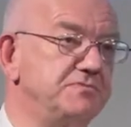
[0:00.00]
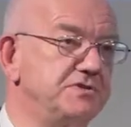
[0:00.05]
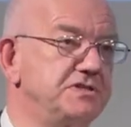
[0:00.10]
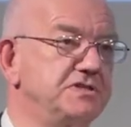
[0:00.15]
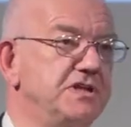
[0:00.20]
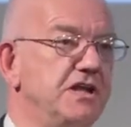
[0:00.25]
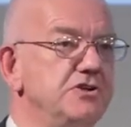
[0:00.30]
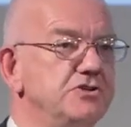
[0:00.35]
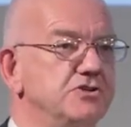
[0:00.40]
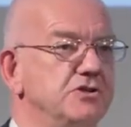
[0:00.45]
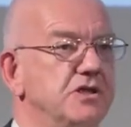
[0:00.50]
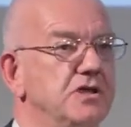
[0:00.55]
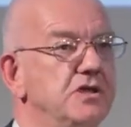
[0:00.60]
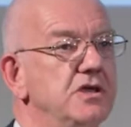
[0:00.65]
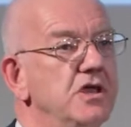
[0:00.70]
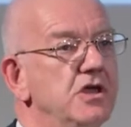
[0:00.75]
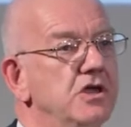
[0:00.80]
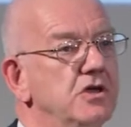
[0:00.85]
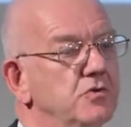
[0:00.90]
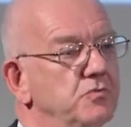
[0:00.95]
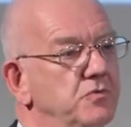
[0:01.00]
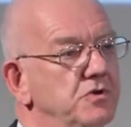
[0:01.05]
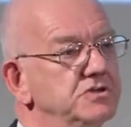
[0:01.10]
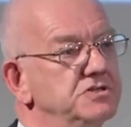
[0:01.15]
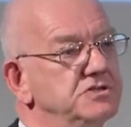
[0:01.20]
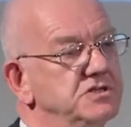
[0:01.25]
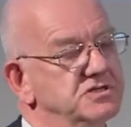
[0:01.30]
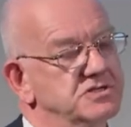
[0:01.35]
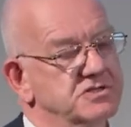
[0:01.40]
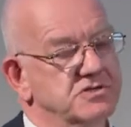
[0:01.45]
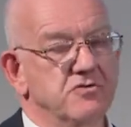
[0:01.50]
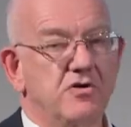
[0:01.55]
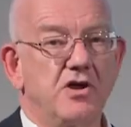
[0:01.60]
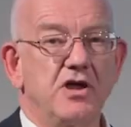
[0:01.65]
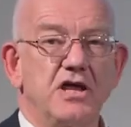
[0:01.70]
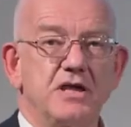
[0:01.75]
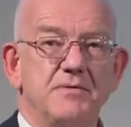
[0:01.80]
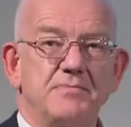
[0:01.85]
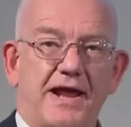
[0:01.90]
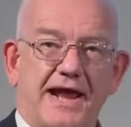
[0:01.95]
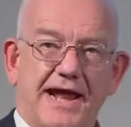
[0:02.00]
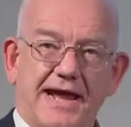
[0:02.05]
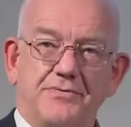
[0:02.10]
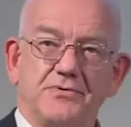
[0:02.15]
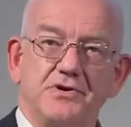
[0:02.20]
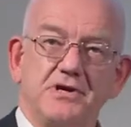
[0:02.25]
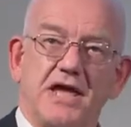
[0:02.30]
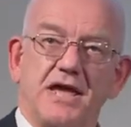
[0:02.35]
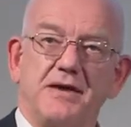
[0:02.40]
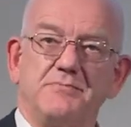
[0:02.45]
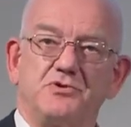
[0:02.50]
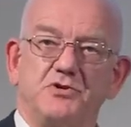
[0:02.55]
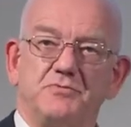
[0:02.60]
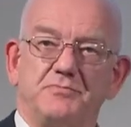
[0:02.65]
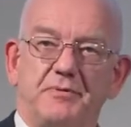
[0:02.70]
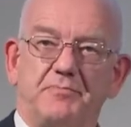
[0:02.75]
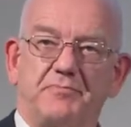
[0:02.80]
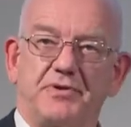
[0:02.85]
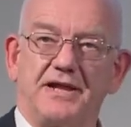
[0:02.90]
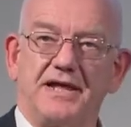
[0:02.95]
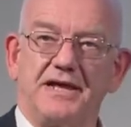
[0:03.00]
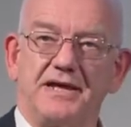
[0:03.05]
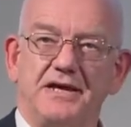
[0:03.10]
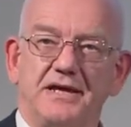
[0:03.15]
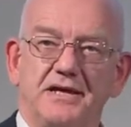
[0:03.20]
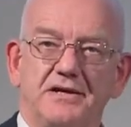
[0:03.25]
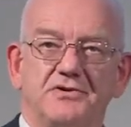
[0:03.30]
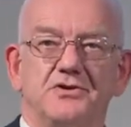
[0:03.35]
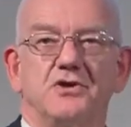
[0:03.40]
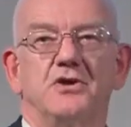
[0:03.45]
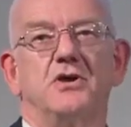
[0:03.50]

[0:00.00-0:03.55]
essentially, which describe how a game should be played,